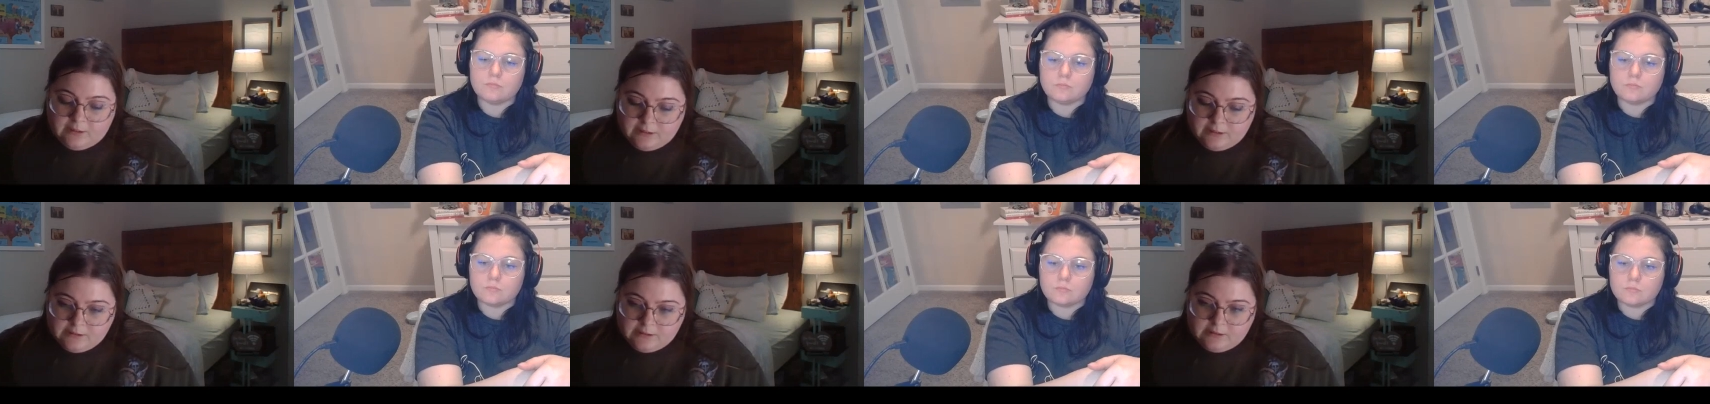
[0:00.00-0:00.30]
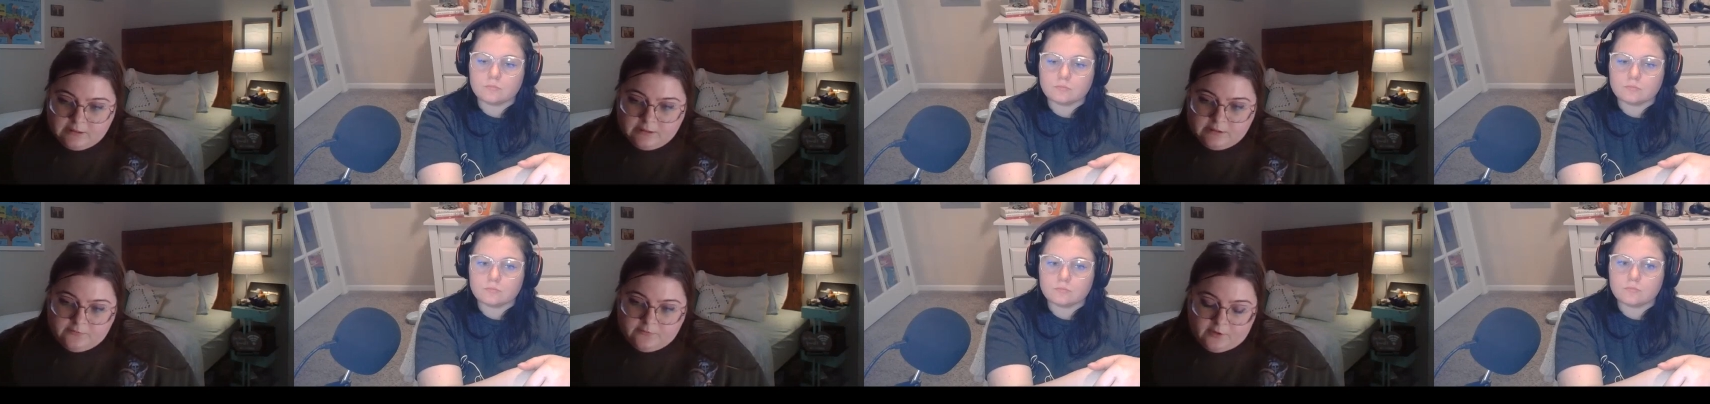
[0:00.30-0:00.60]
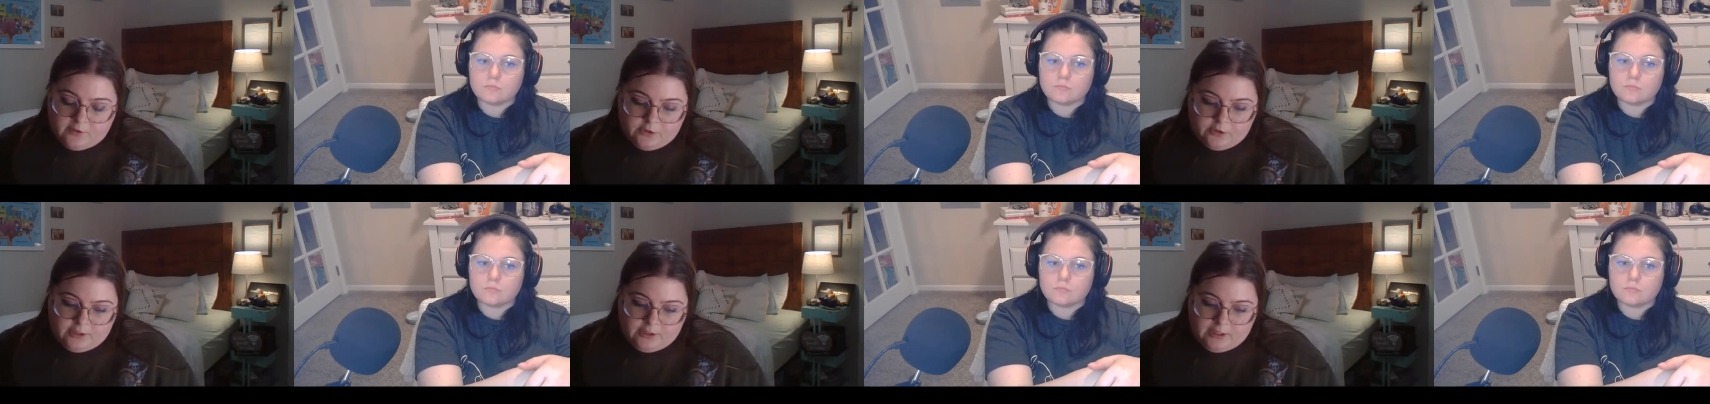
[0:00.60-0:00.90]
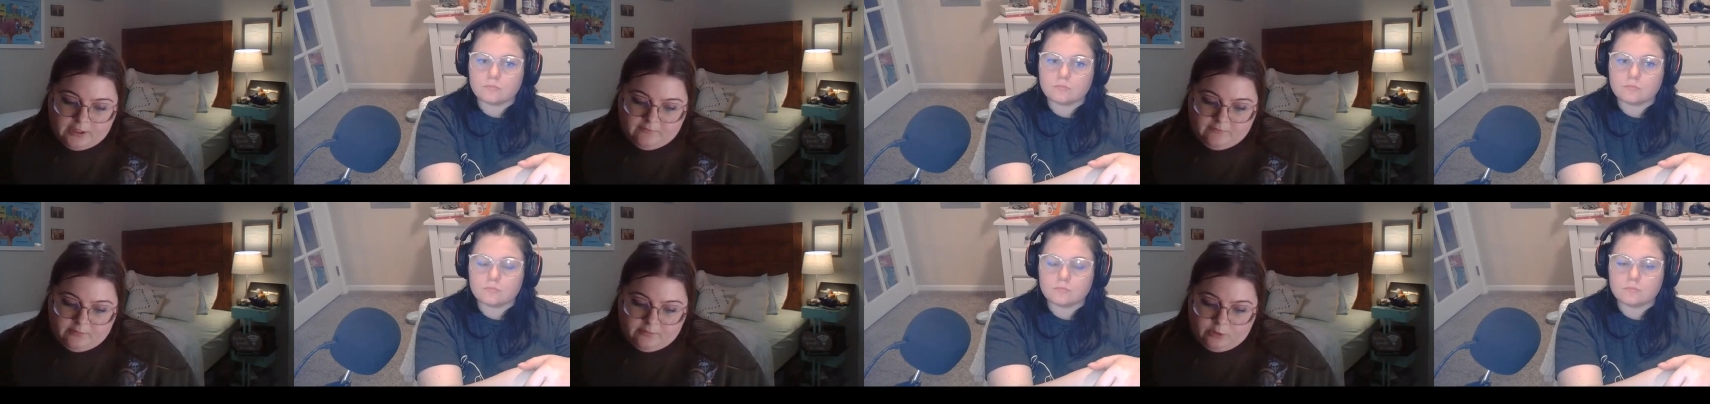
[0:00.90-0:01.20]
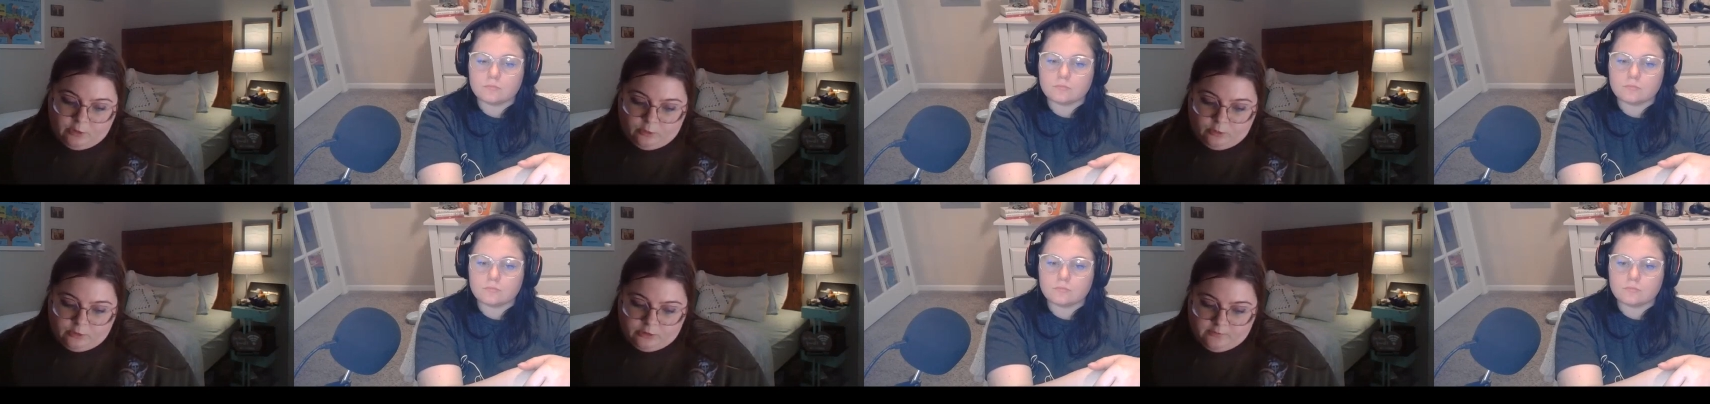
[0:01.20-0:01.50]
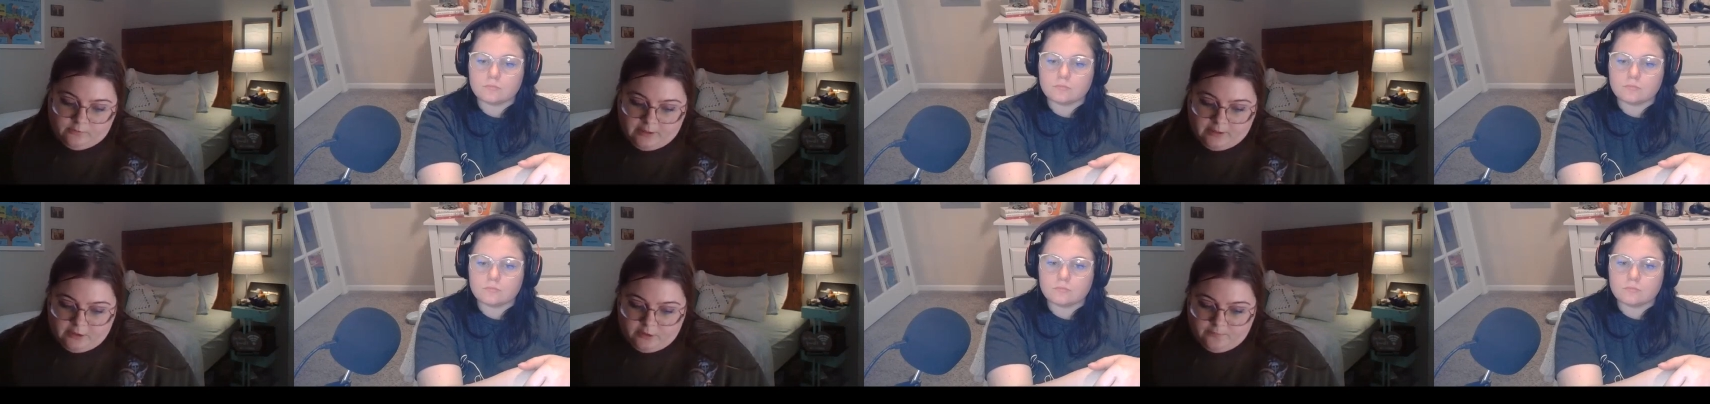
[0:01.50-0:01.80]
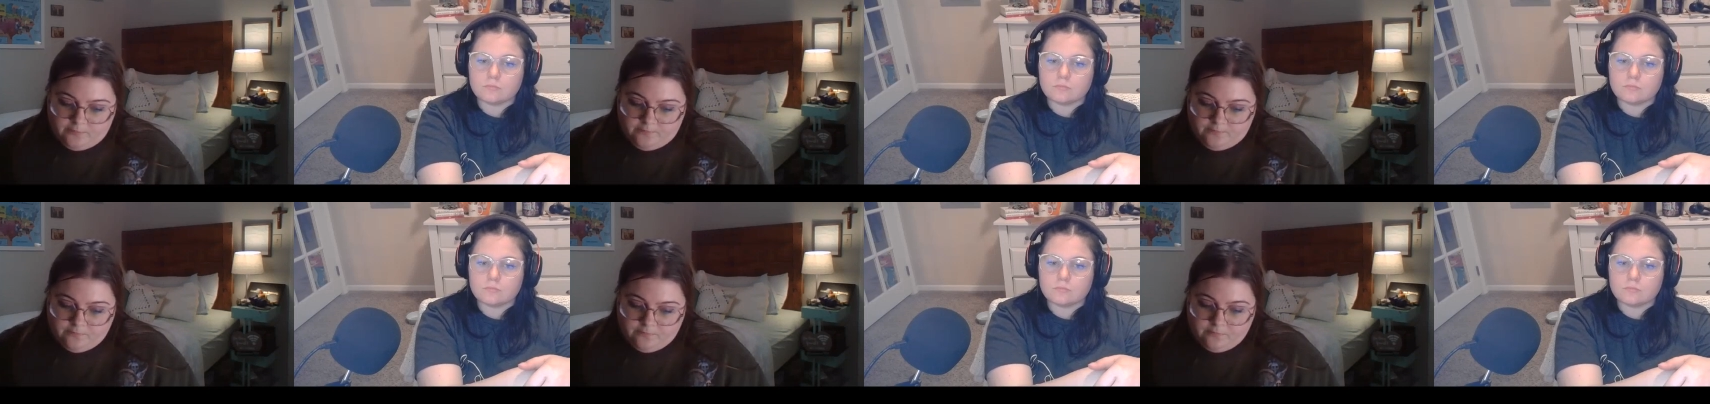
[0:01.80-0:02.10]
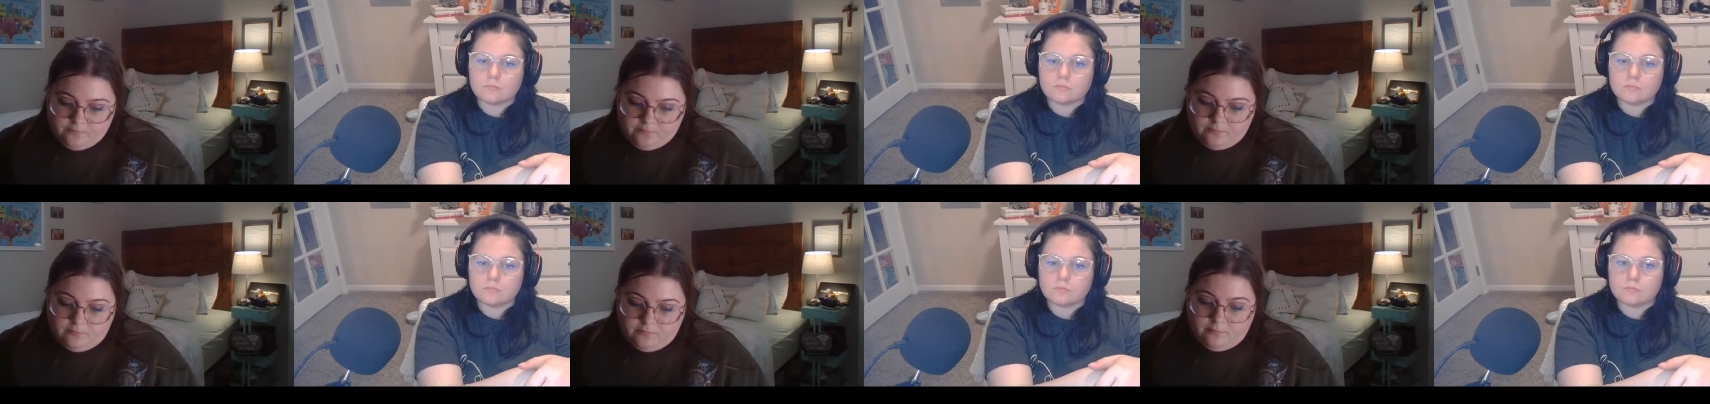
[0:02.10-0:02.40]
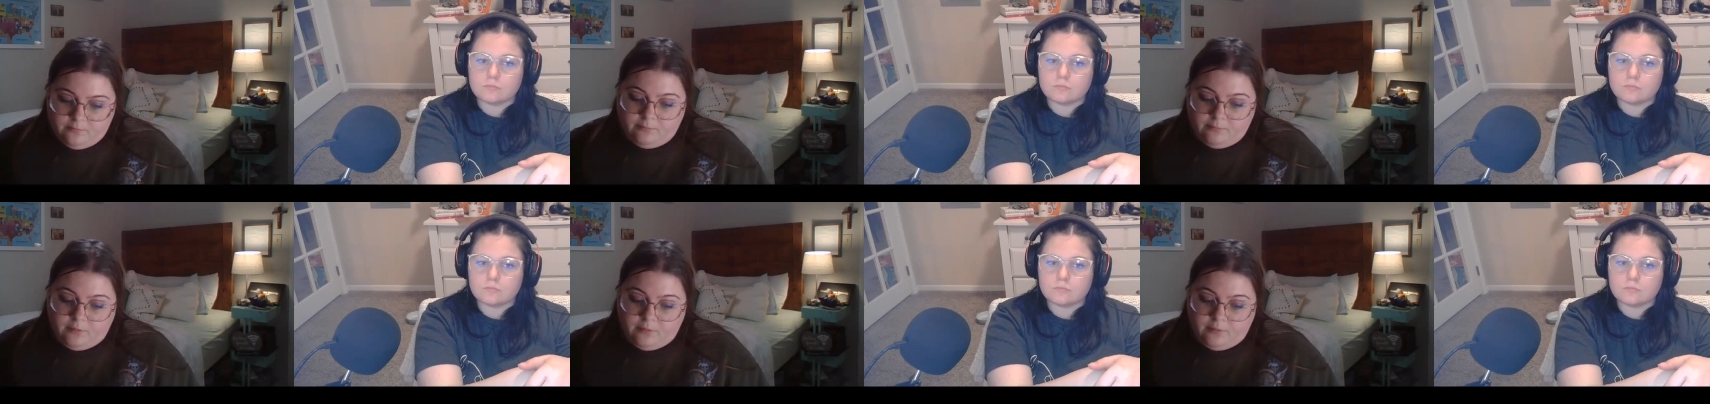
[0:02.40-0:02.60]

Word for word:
Speaker 1: At this, his father gave him an ultimatum